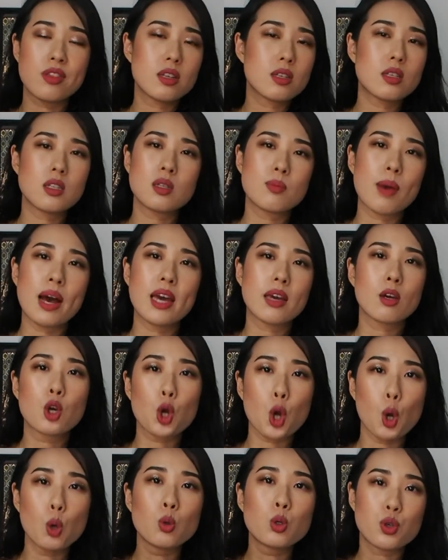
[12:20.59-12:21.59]
This is my
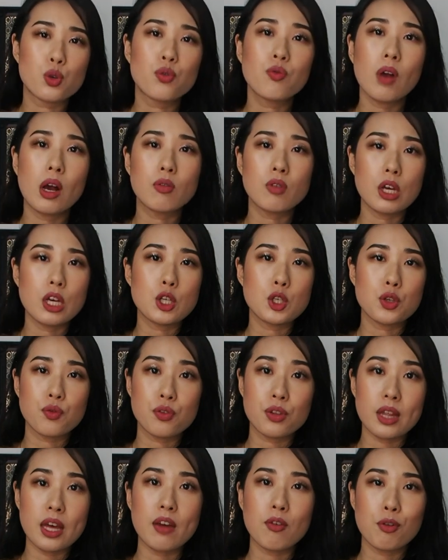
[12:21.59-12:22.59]
go-to foundation
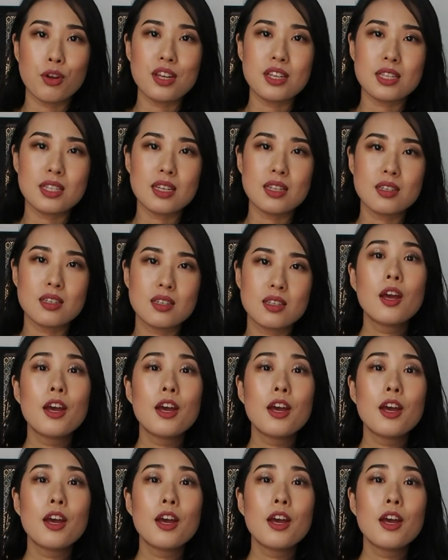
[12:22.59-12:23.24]
for that reason.